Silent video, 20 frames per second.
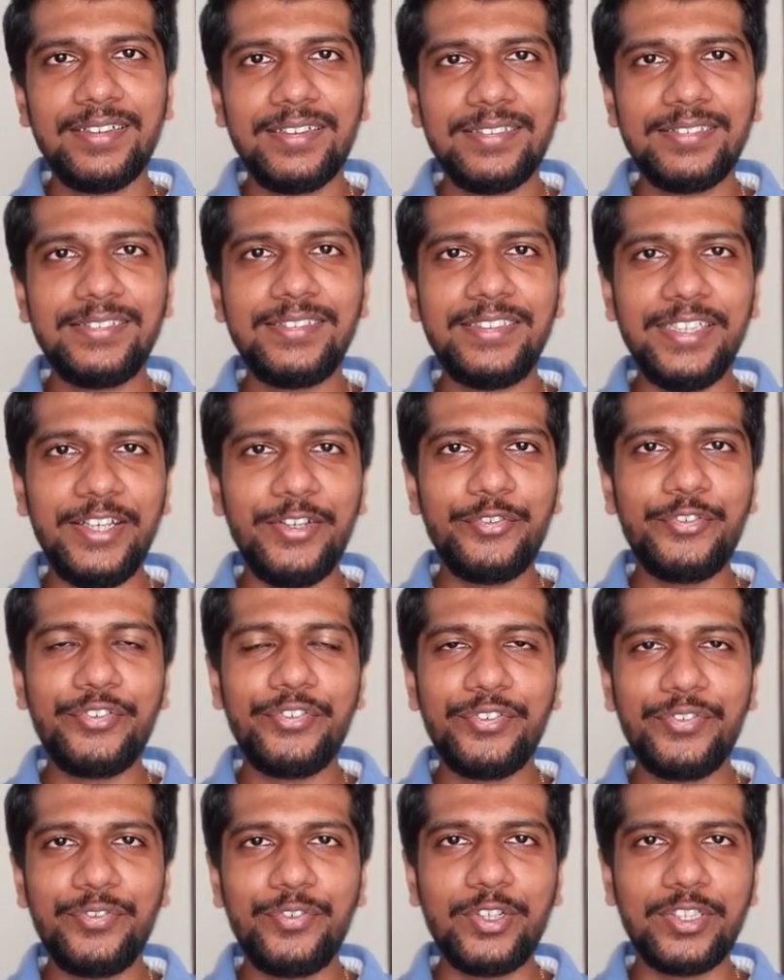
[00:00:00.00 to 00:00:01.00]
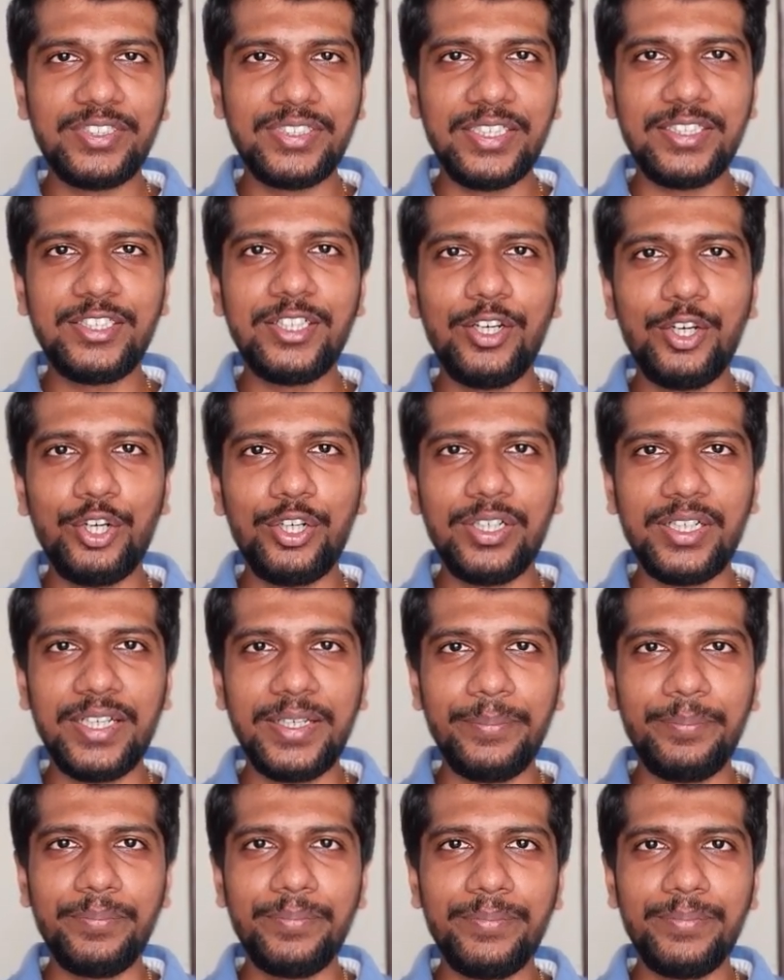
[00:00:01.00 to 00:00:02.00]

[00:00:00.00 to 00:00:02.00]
safe for such a long time?